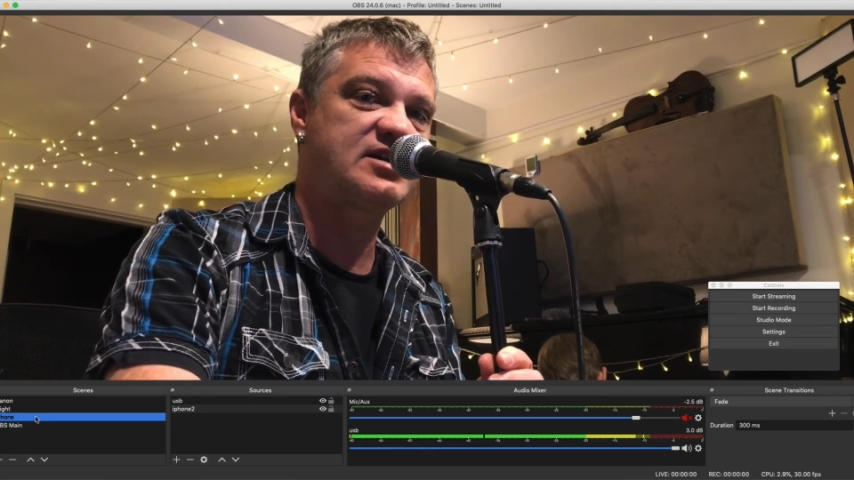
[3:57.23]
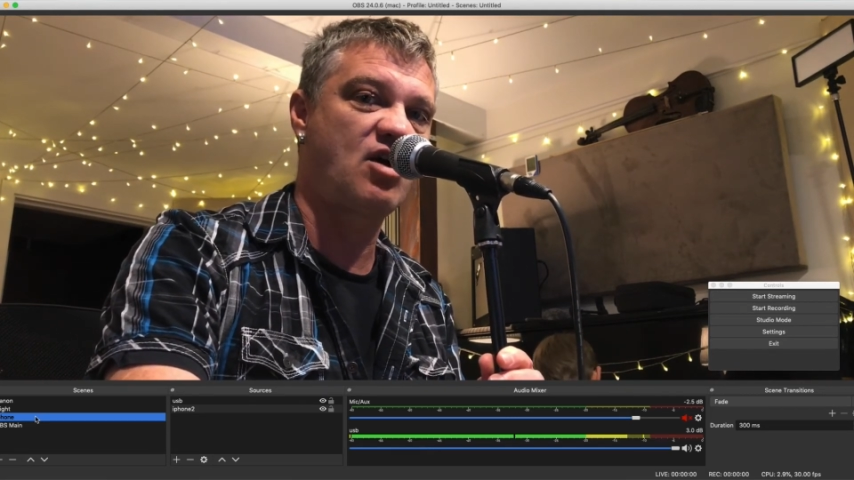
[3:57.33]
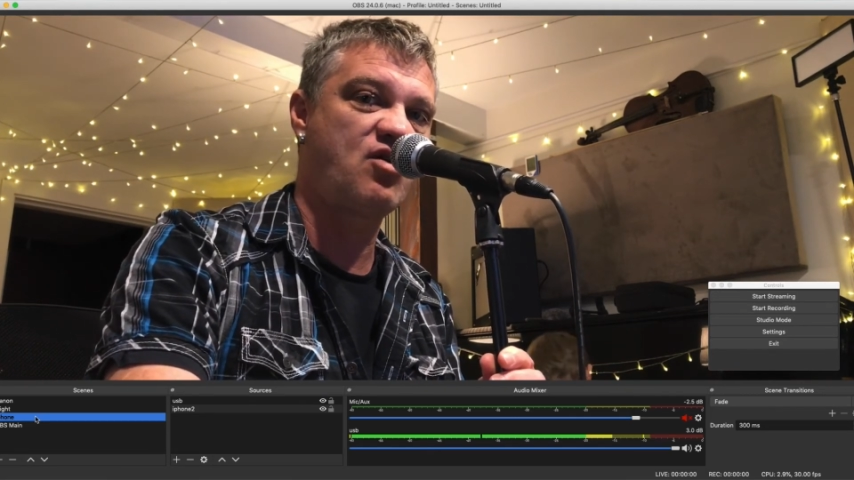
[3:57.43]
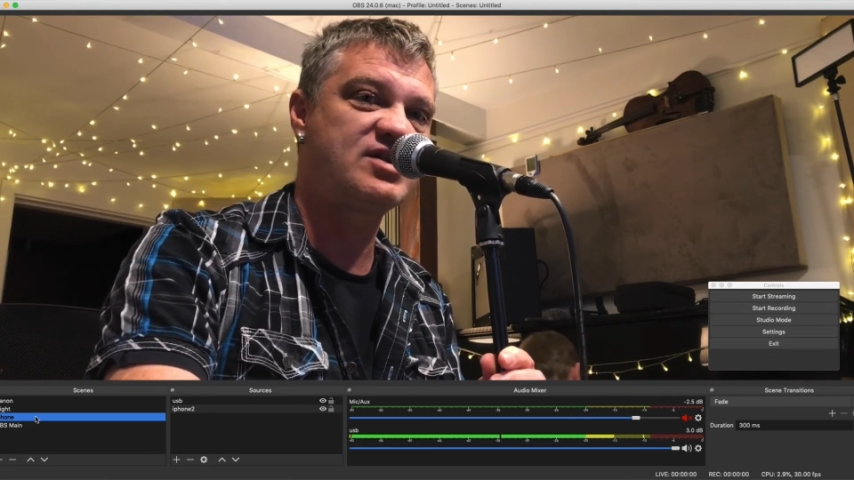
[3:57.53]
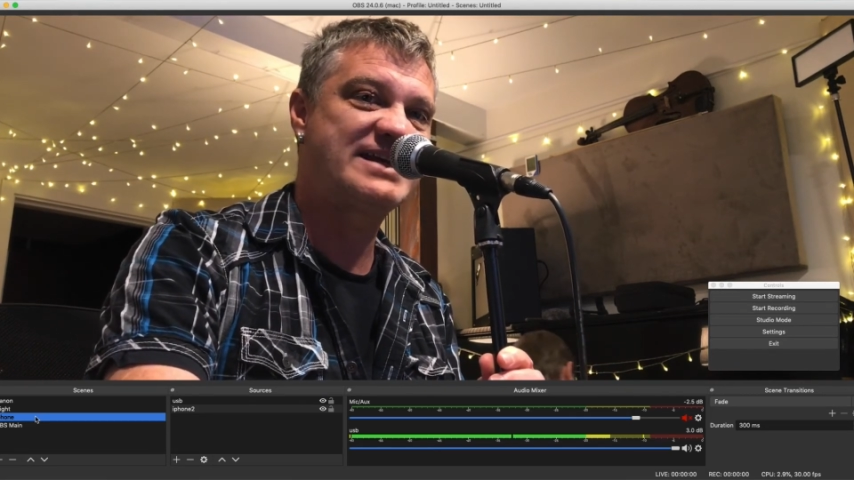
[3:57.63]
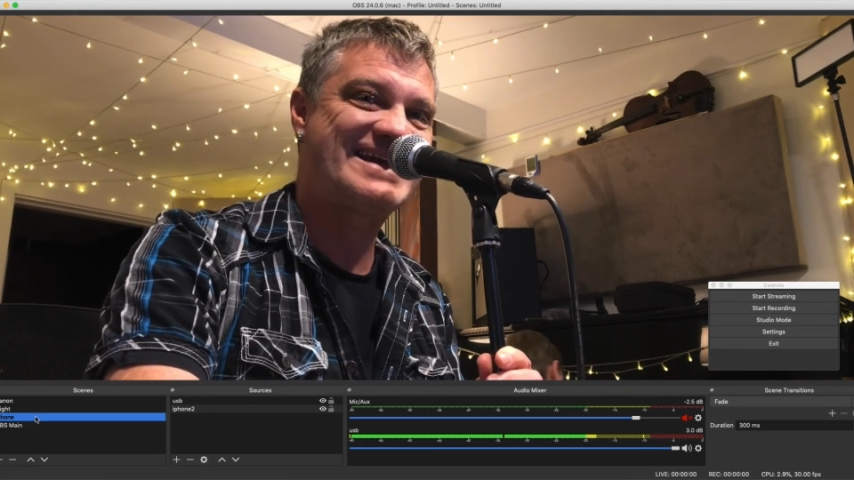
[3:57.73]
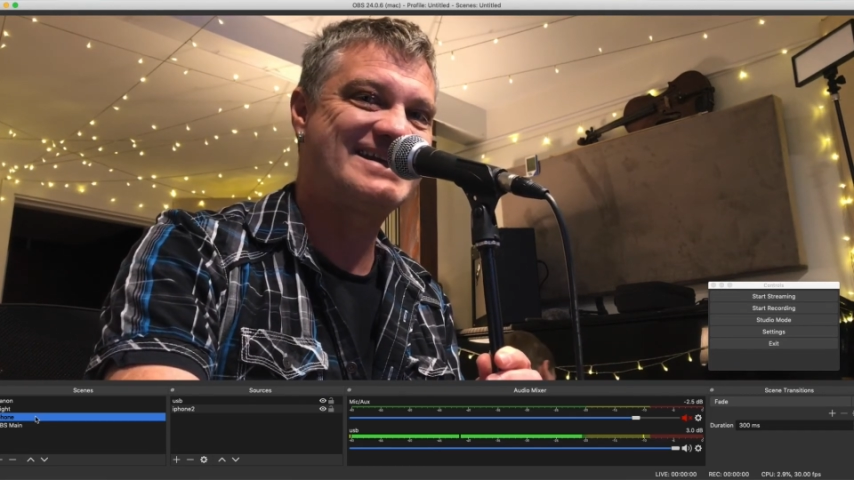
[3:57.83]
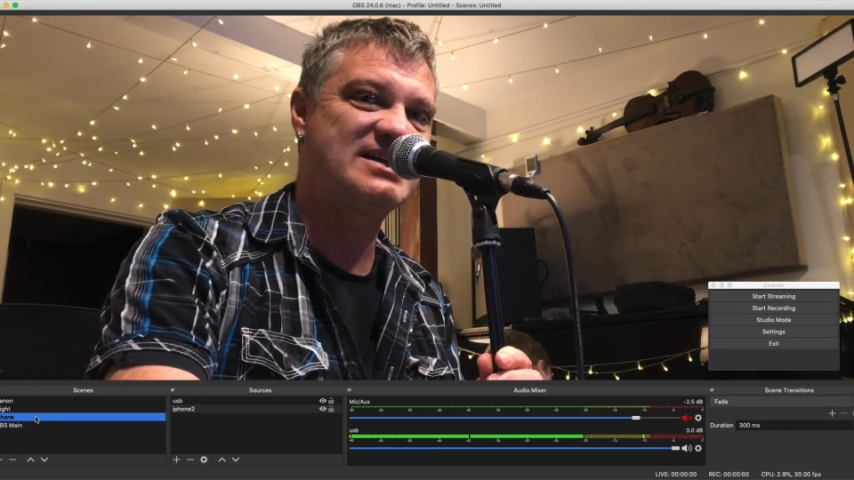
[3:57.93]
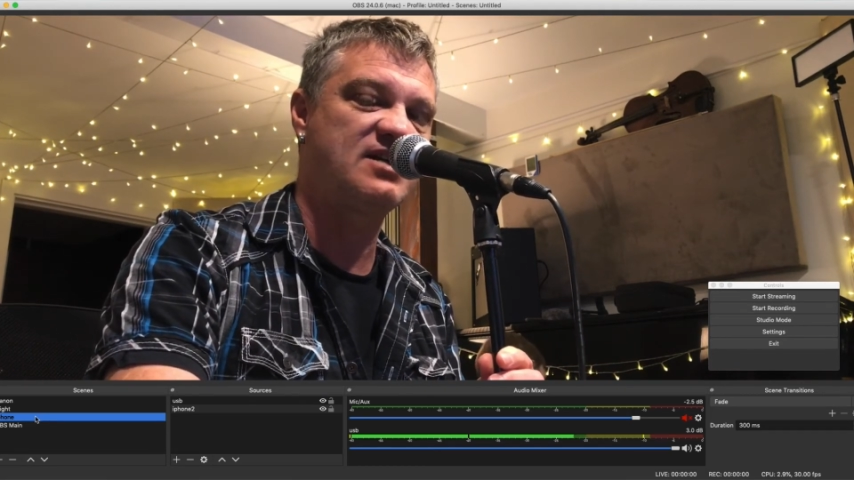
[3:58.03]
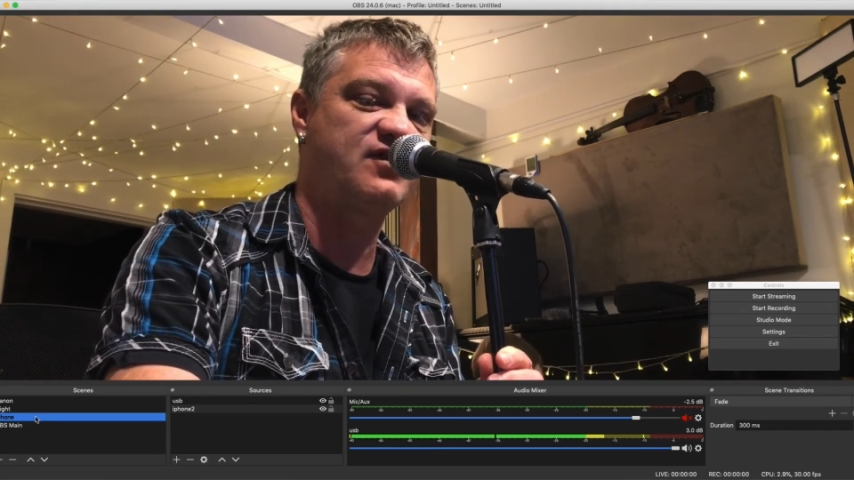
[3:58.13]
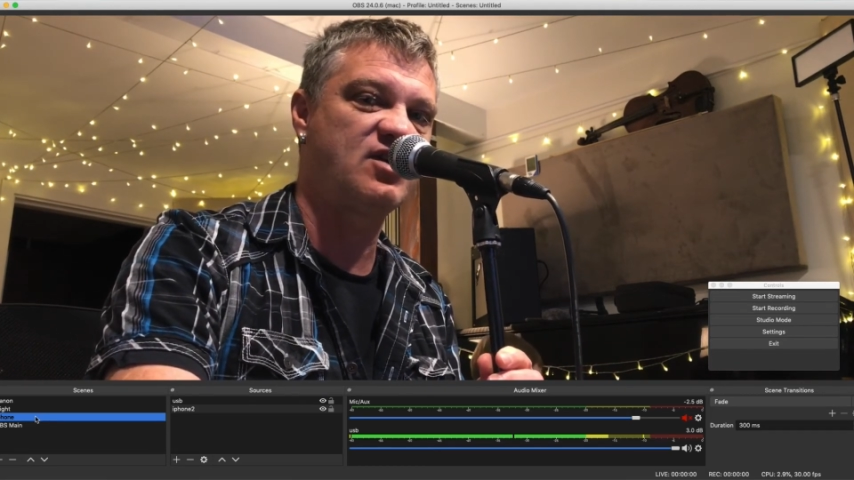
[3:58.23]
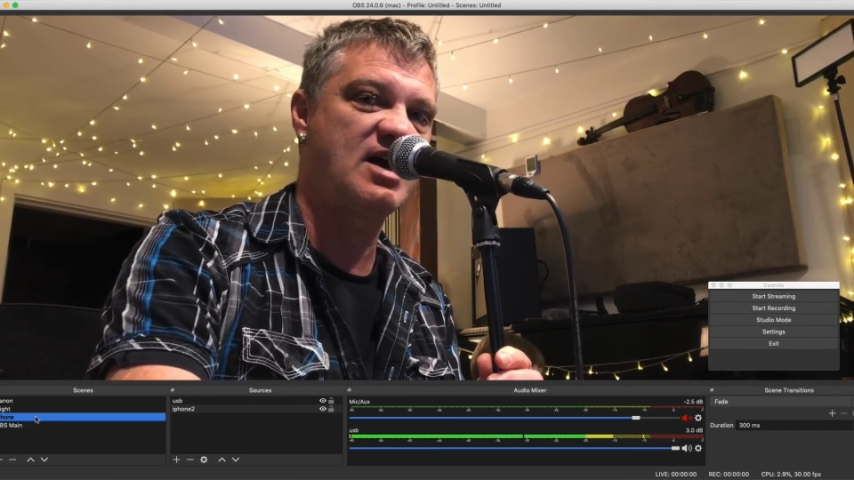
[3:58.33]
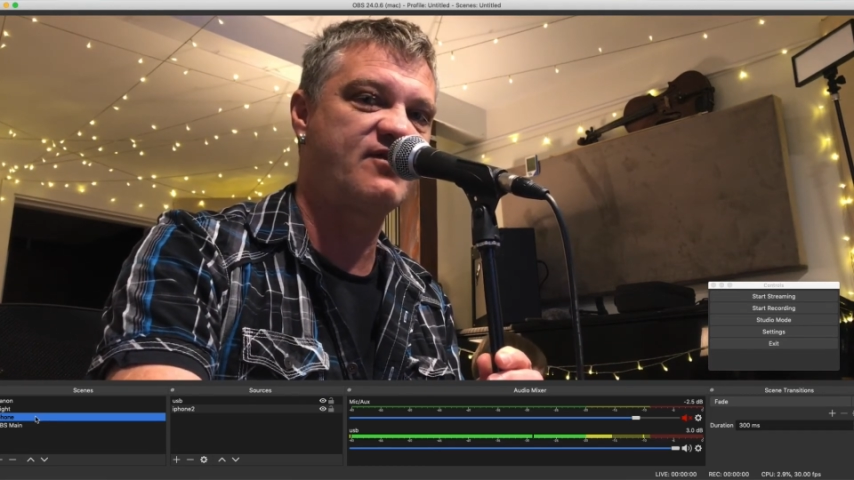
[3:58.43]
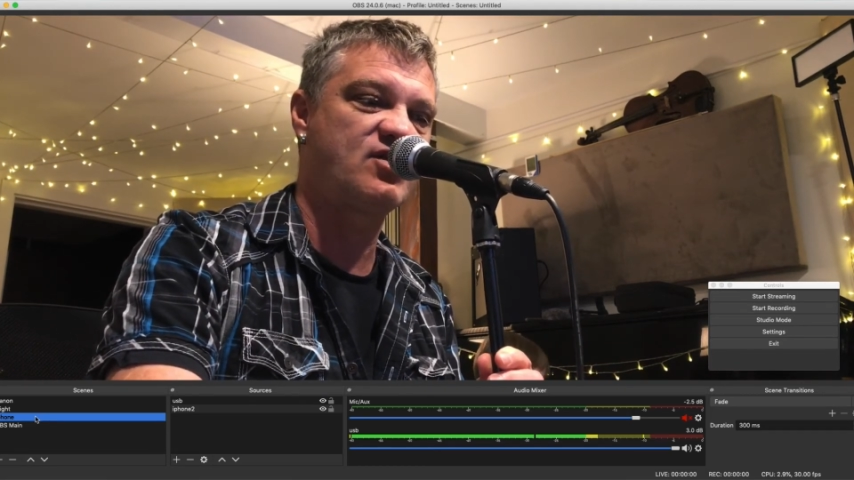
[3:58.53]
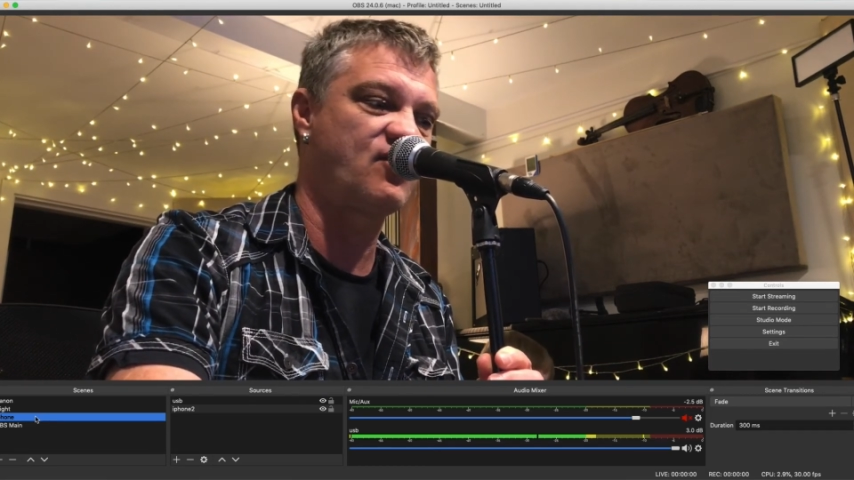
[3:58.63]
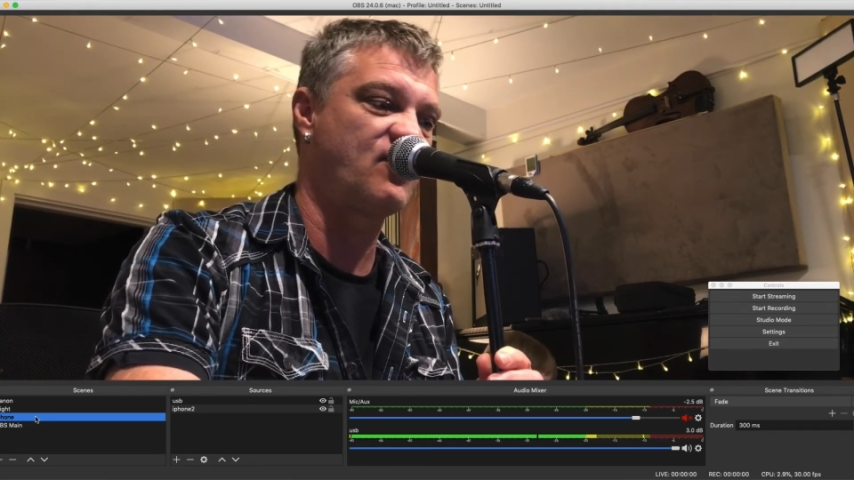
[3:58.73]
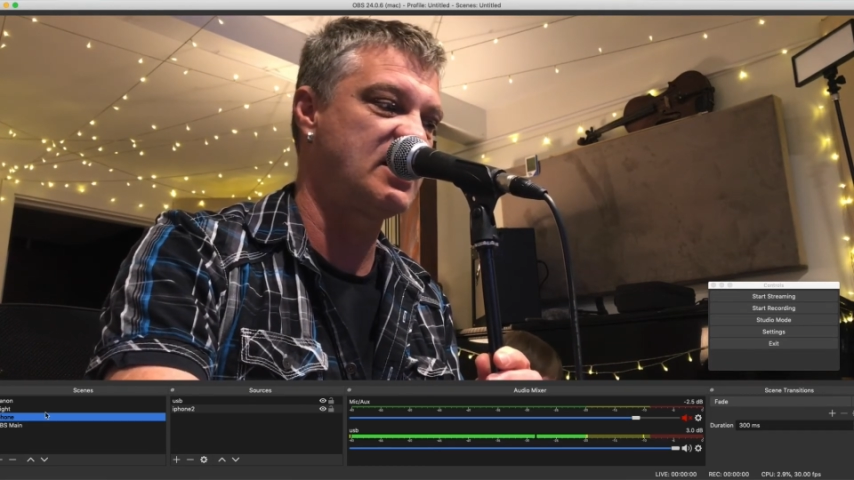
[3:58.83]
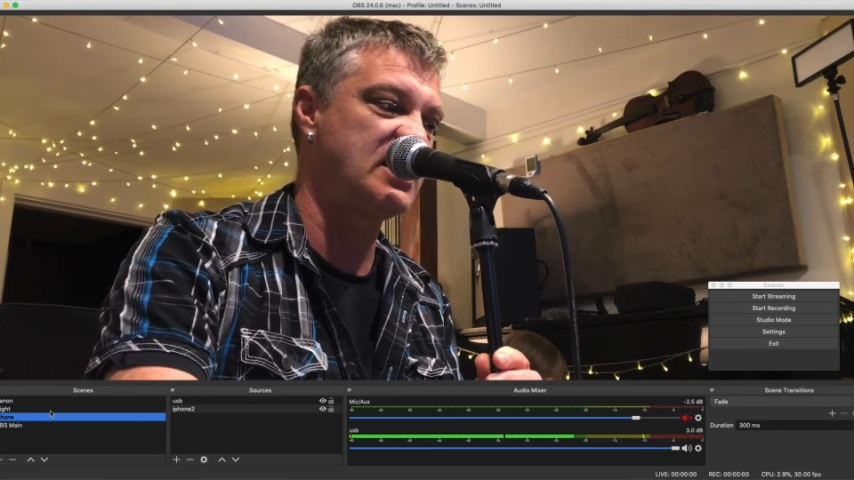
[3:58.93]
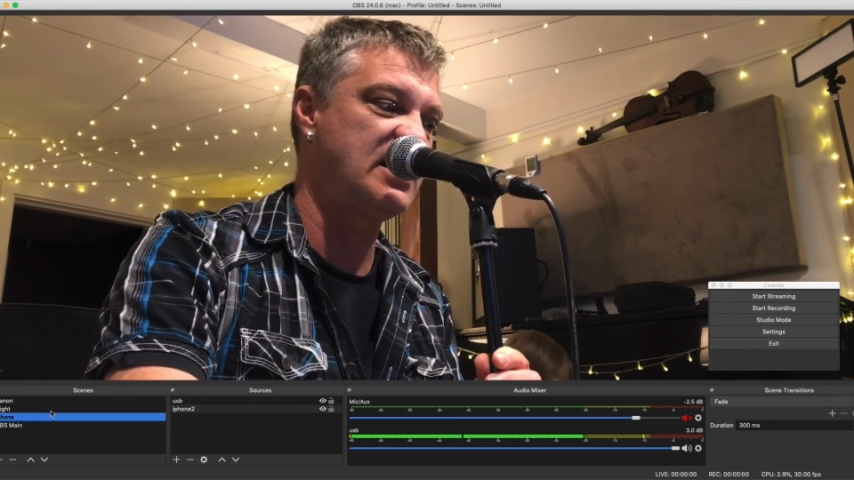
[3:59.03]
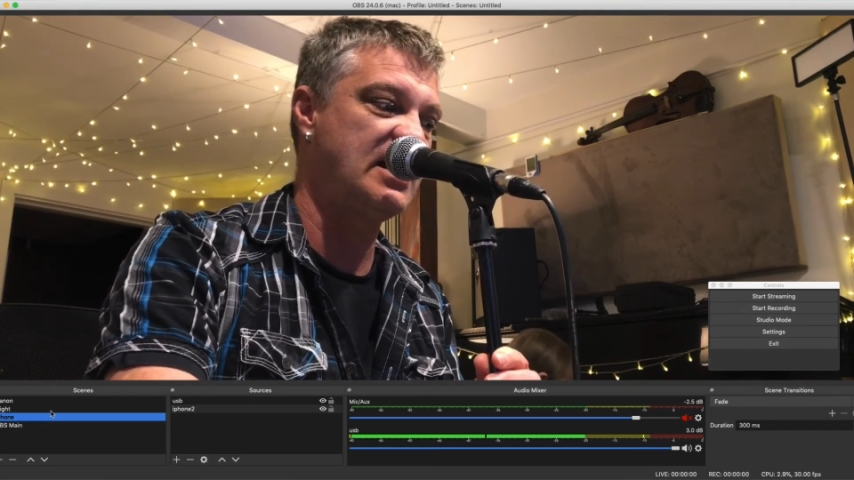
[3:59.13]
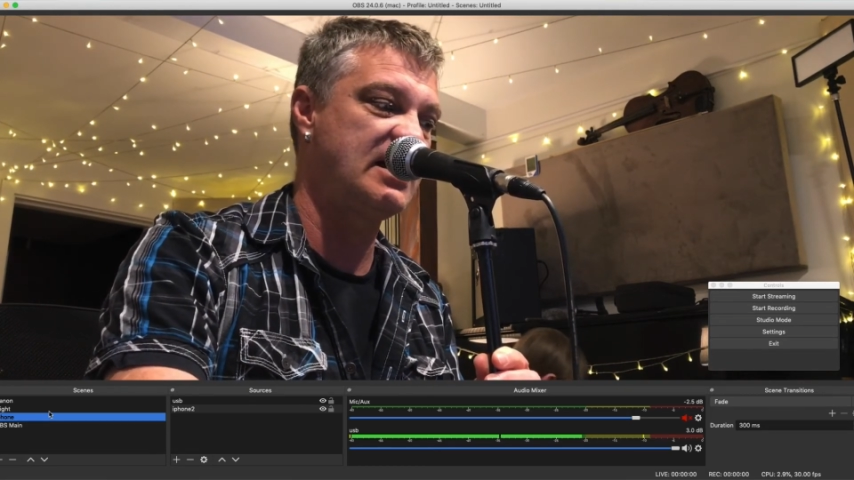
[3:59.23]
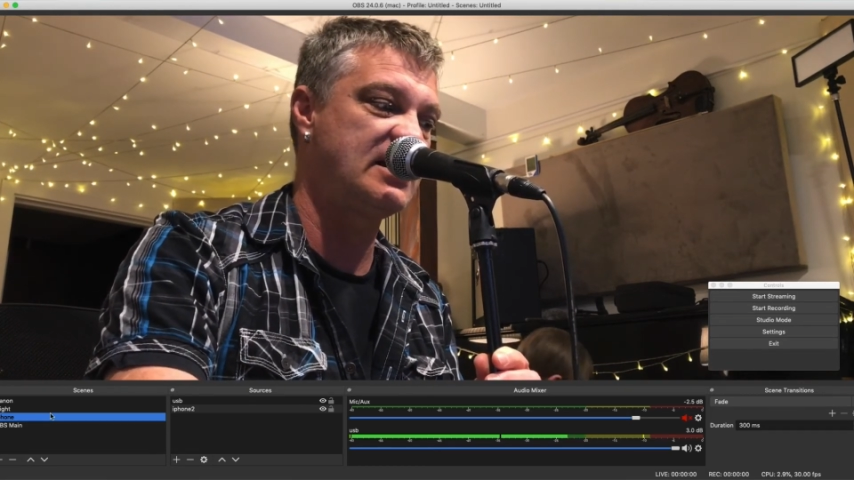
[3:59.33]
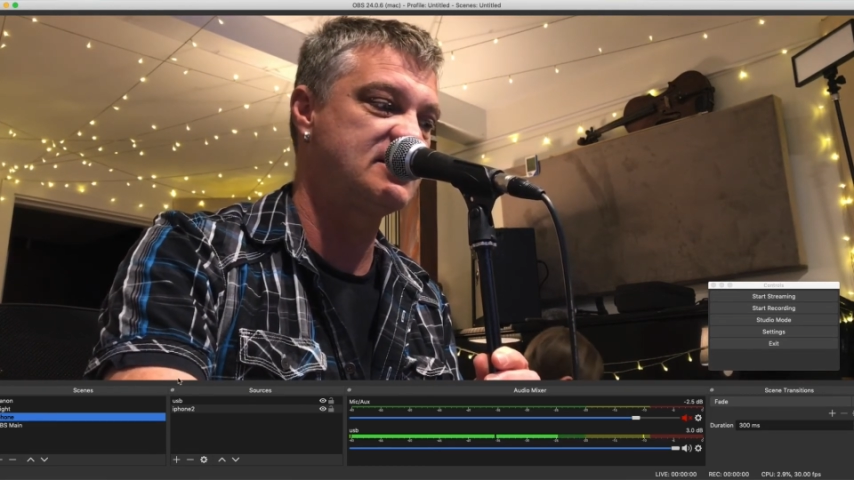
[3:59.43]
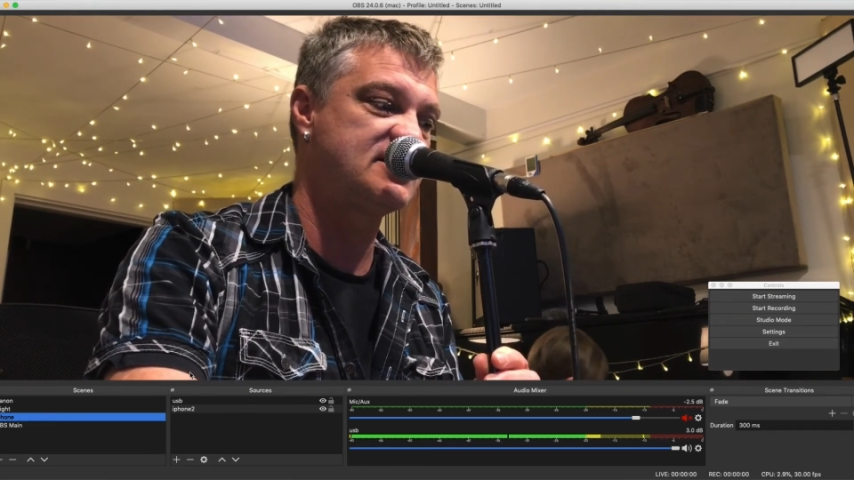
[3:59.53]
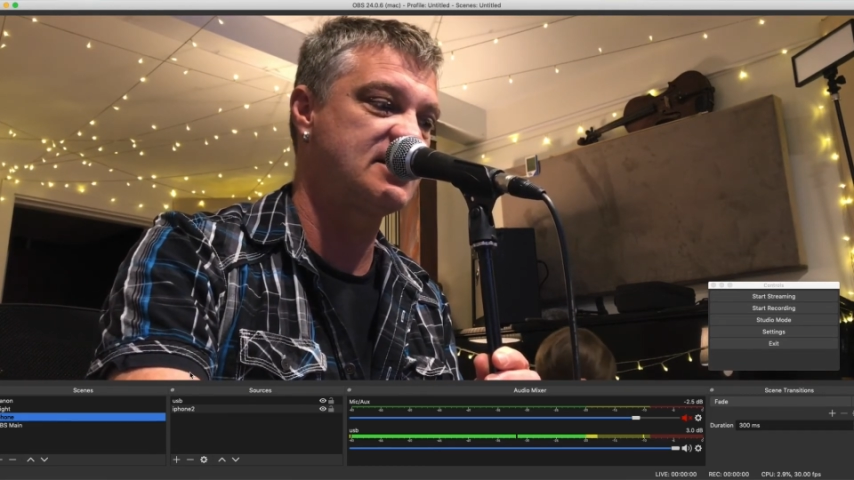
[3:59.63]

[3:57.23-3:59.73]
Go get it if you haven't already. And